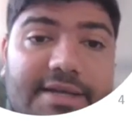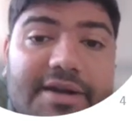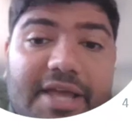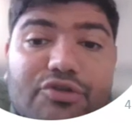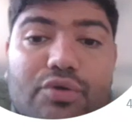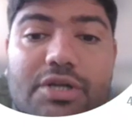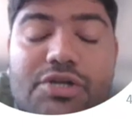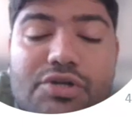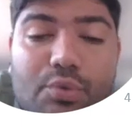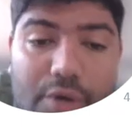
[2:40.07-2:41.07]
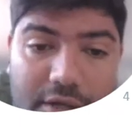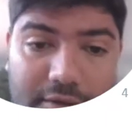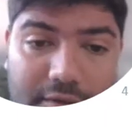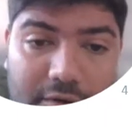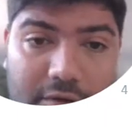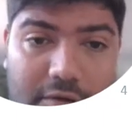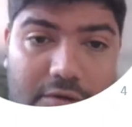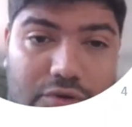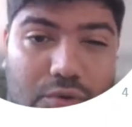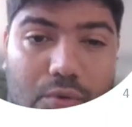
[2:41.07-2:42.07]
as a graduate student.
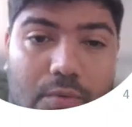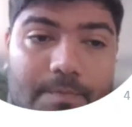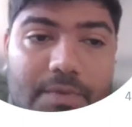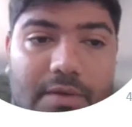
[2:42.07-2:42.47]
So